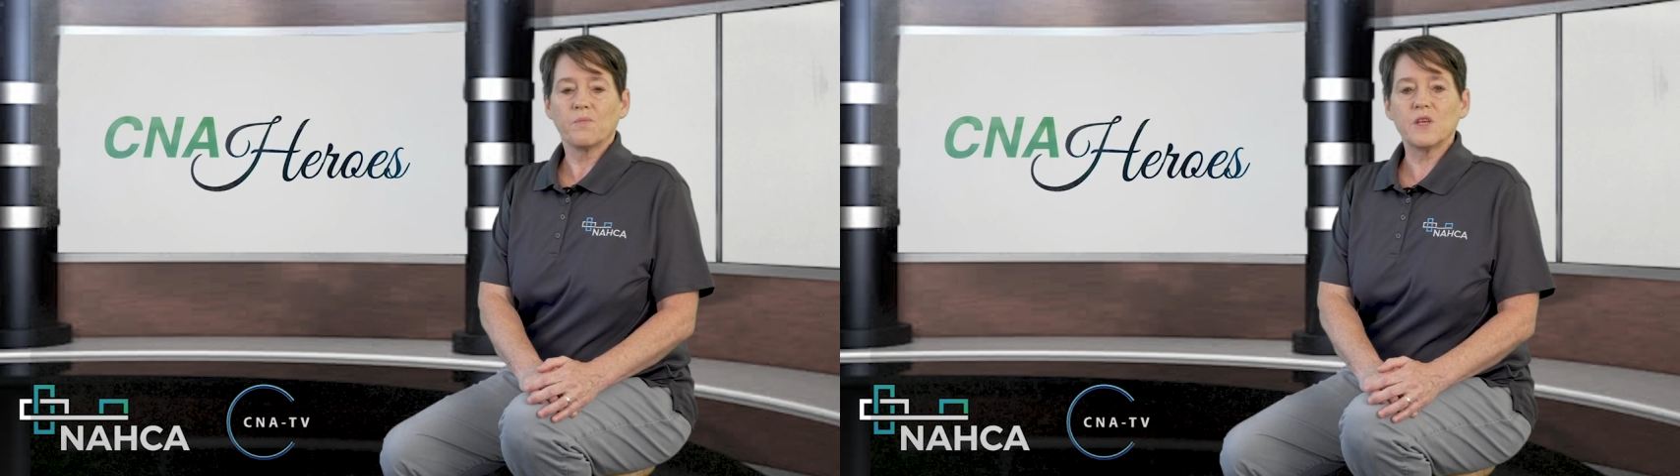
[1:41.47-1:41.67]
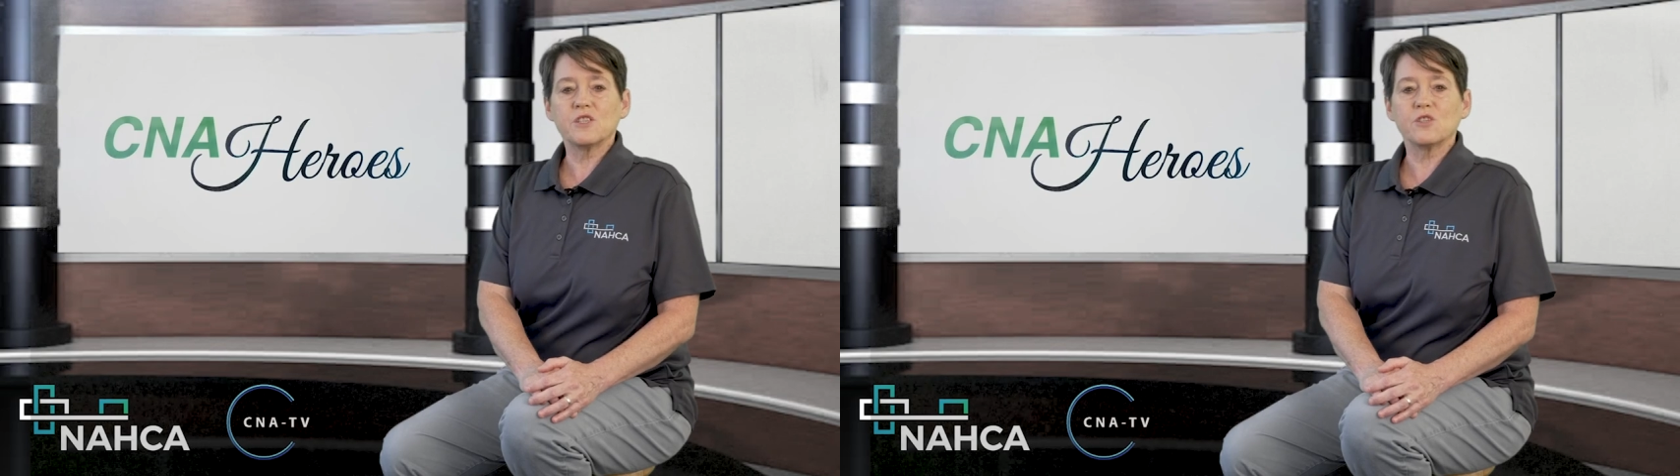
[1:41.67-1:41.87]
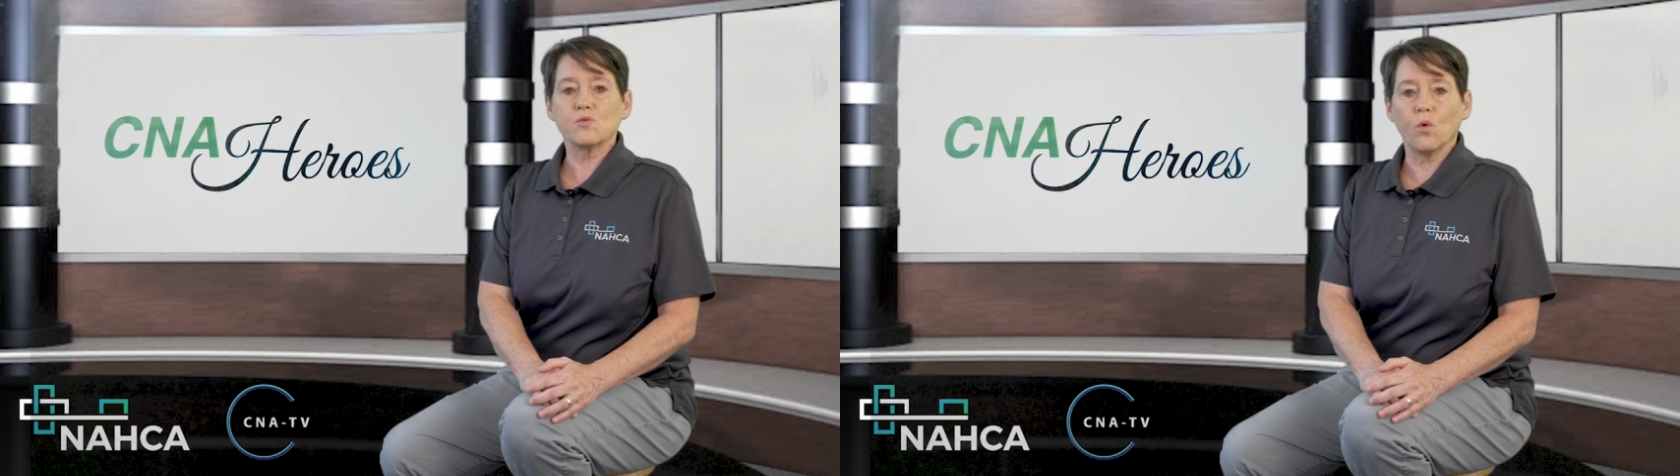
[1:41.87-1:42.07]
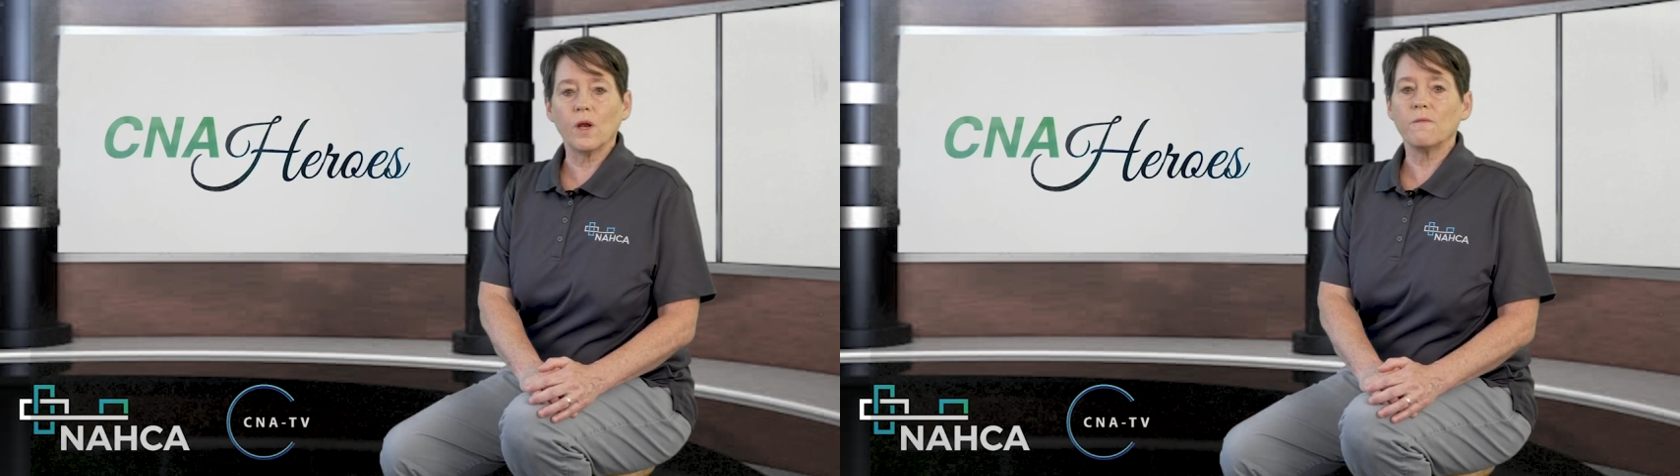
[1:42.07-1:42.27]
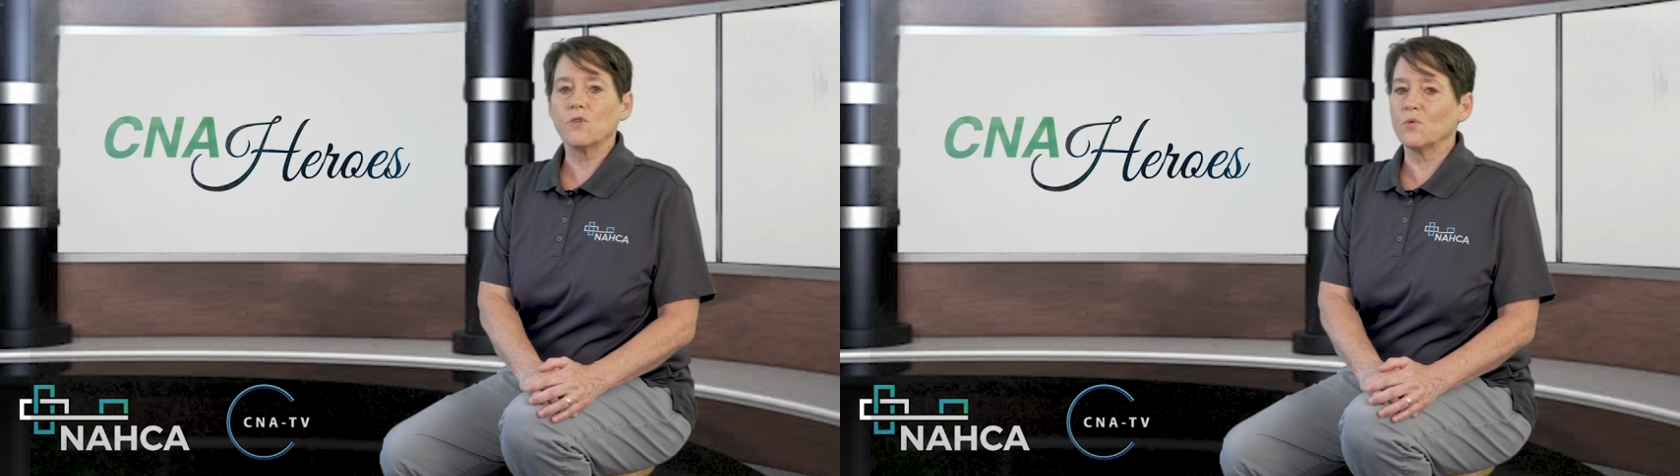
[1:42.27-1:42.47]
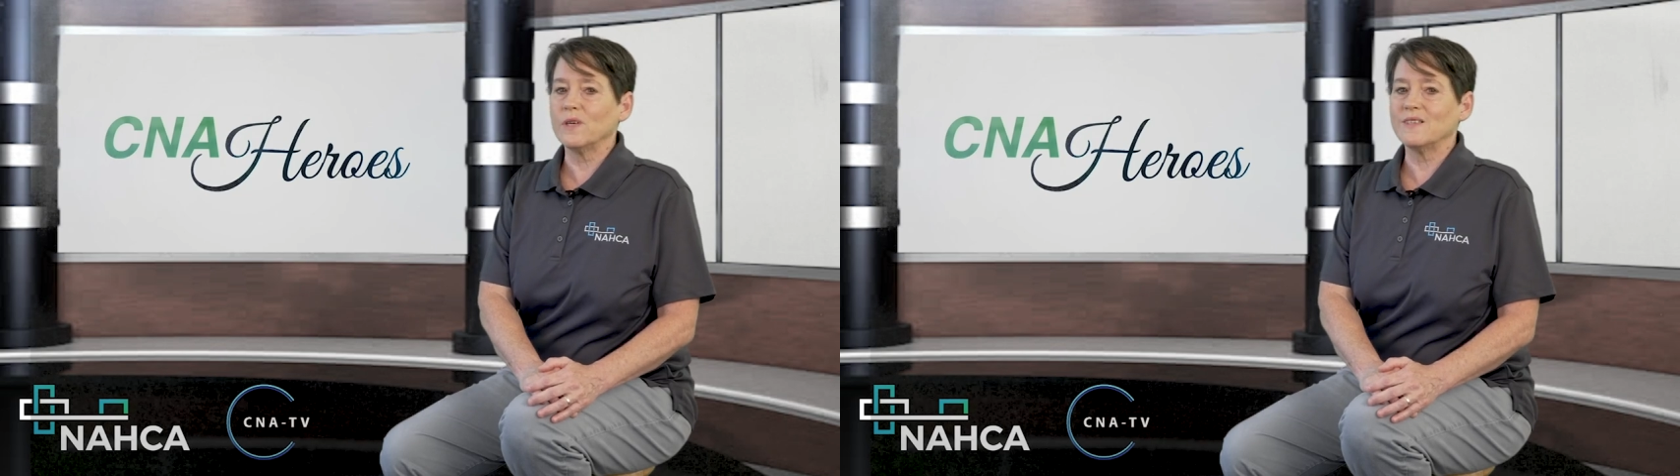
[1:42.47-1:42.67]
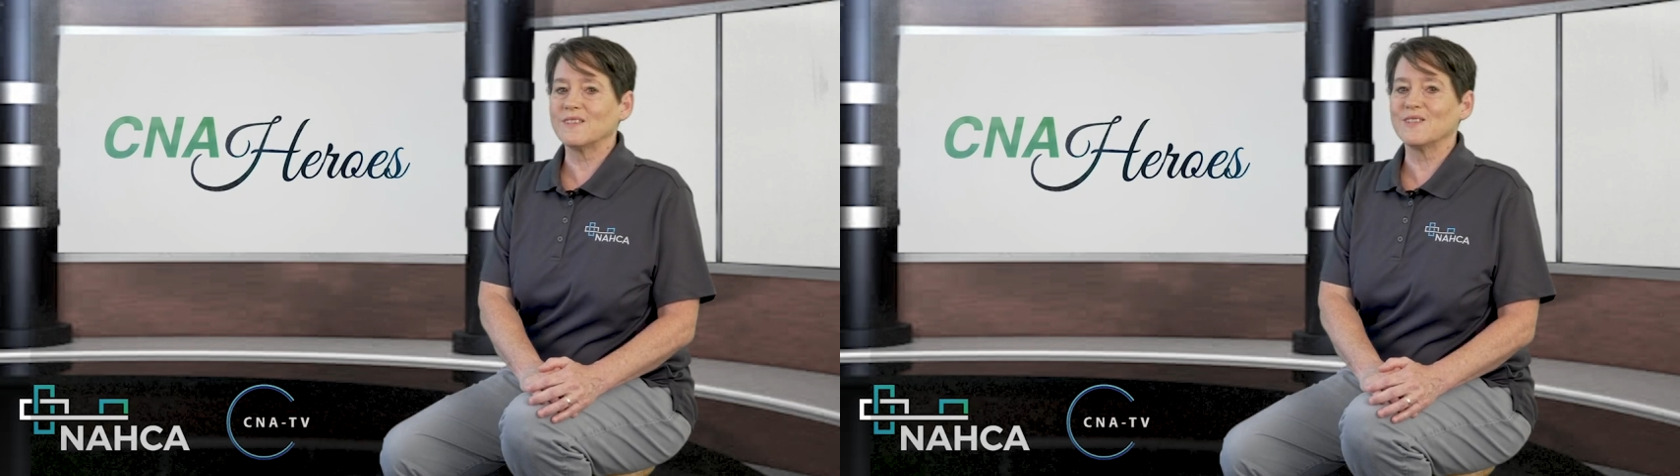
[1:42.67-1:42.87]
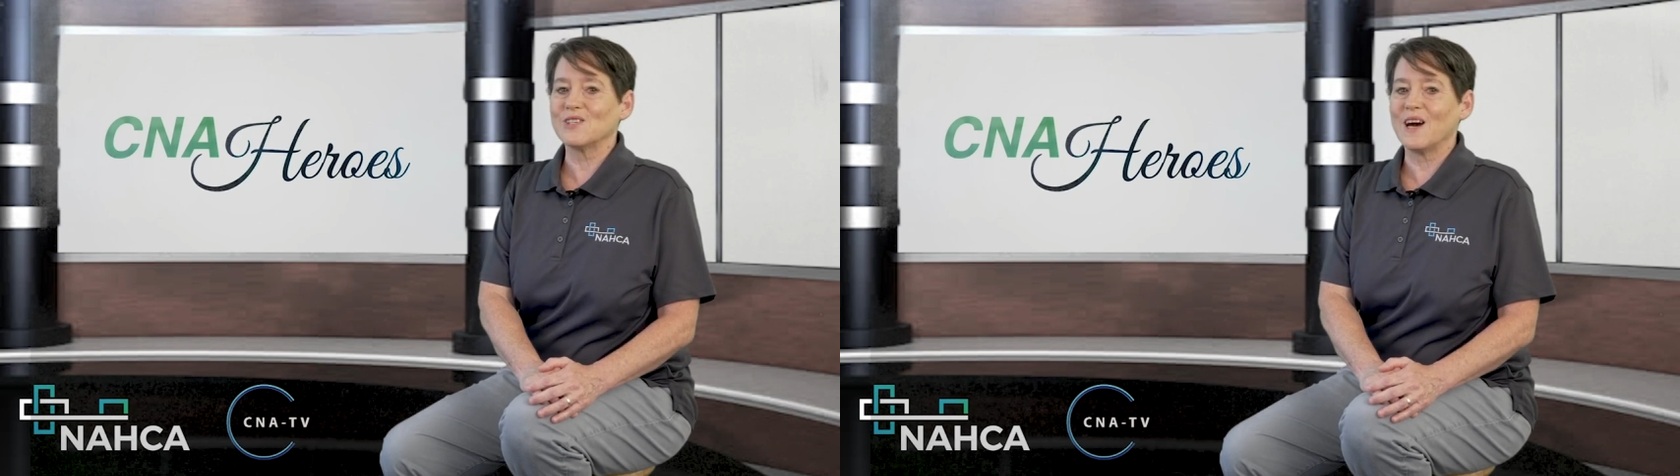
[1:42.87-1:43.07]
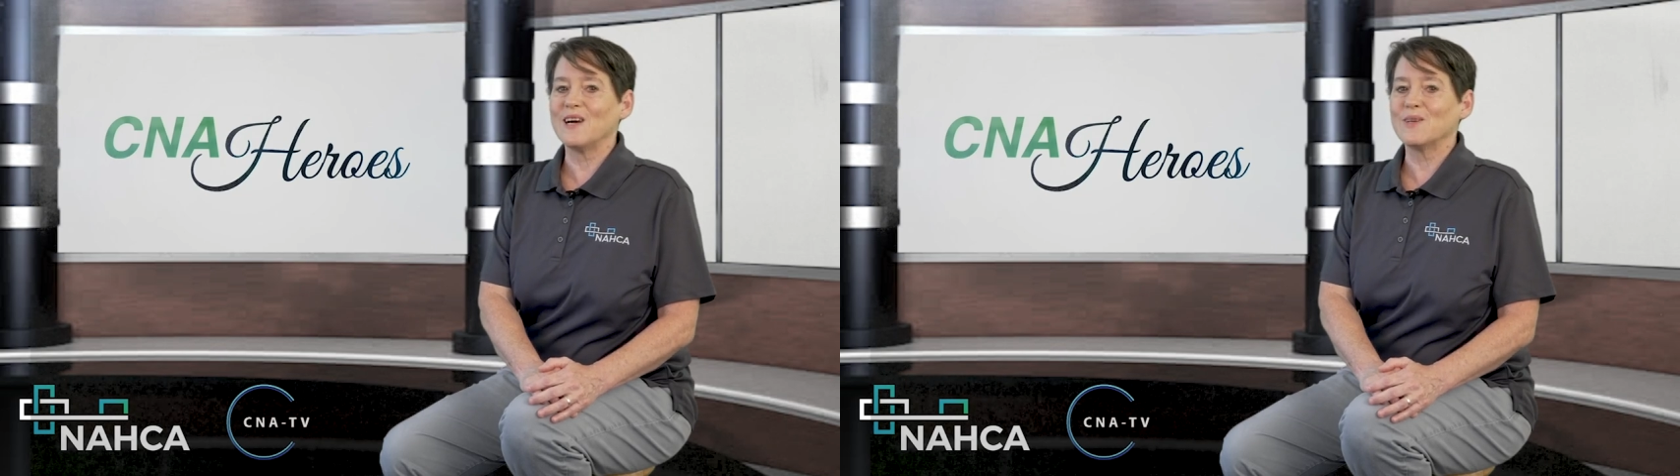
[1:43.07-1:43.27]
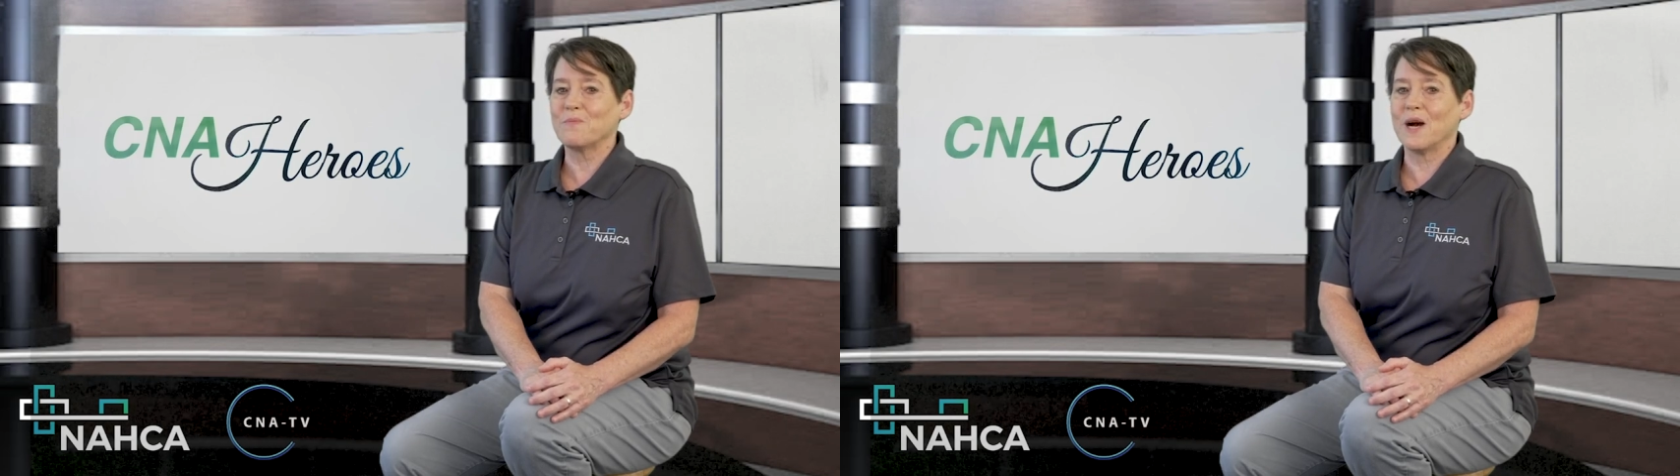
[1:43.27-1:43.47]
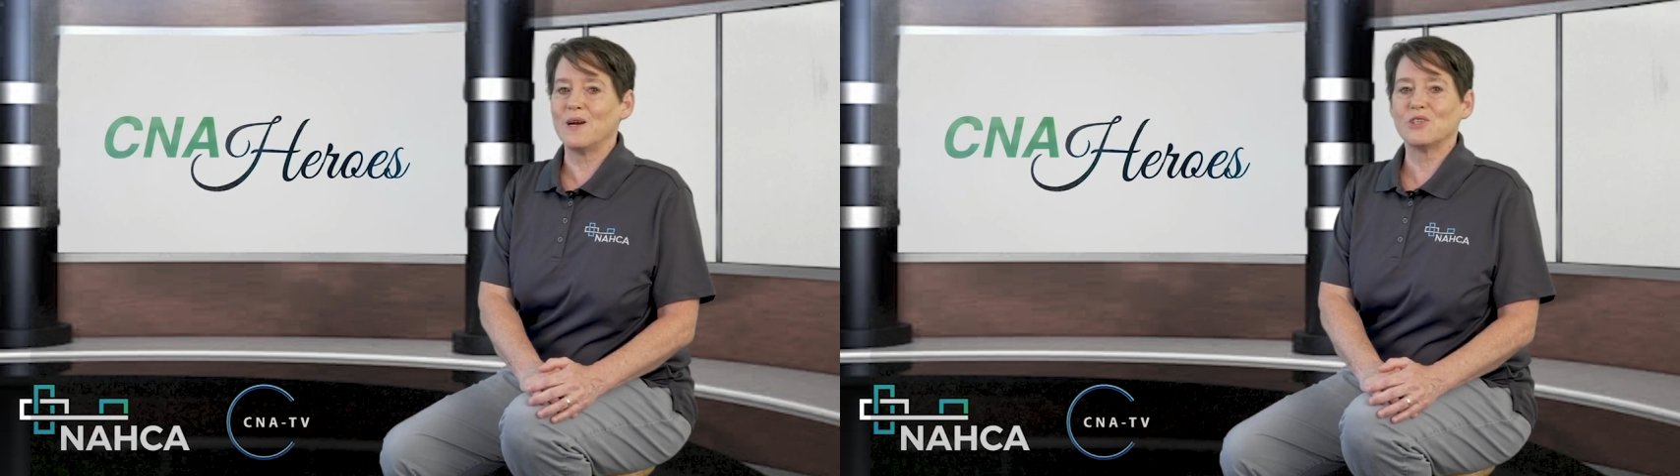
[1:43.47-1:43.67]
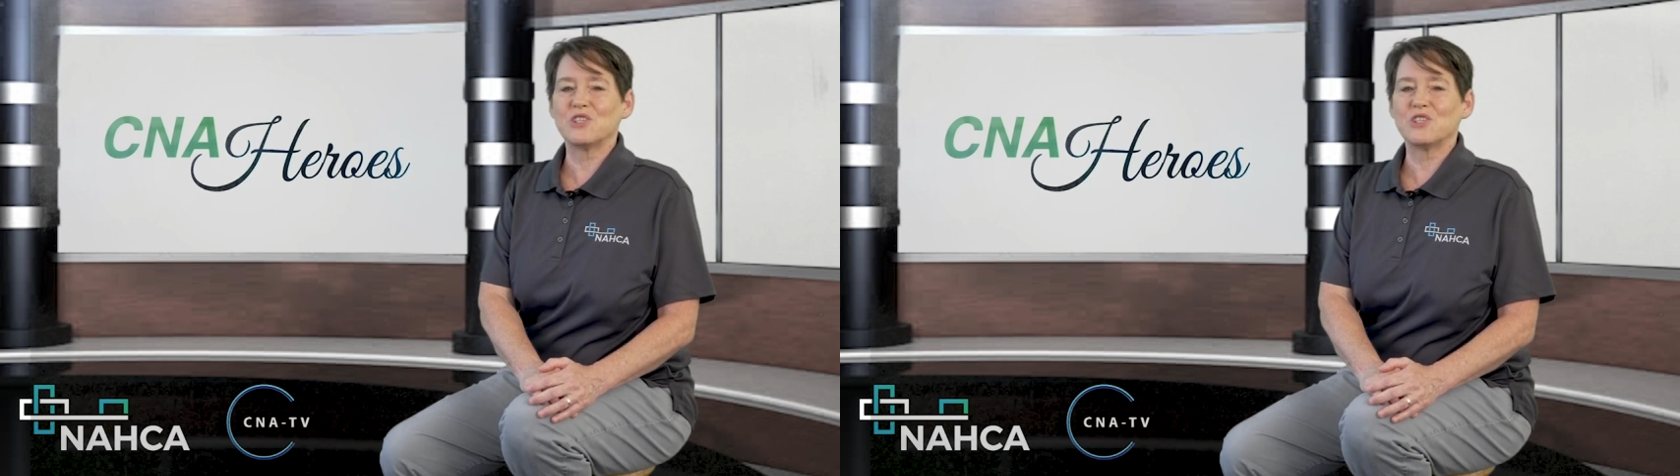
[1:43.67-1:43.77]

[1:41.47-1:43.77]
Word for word: This is one of the reasons I admire